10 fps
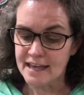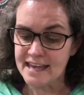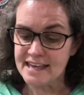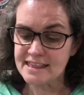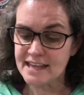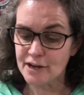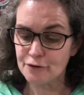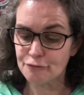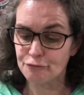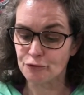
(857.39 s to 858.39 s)
In
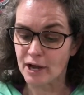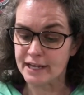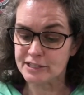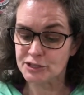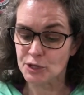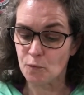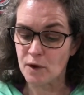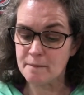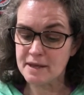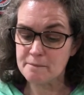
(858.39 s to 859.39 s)
their fright, the
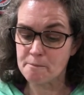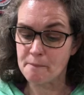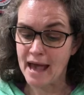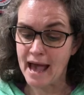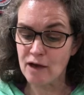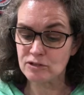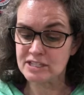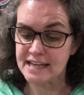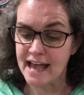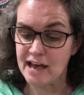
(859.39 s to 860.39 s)
women bowed
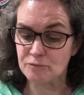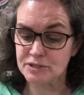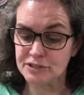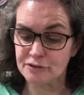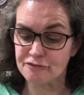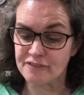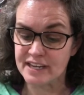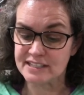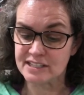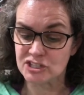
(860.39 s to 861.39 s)
down with their
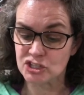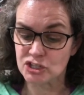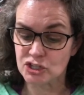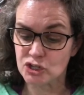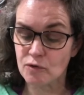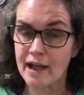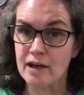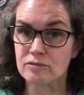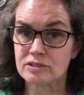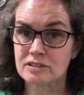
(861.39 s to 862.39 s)
faces to the
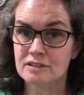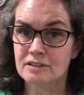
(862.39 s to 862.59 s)
ground.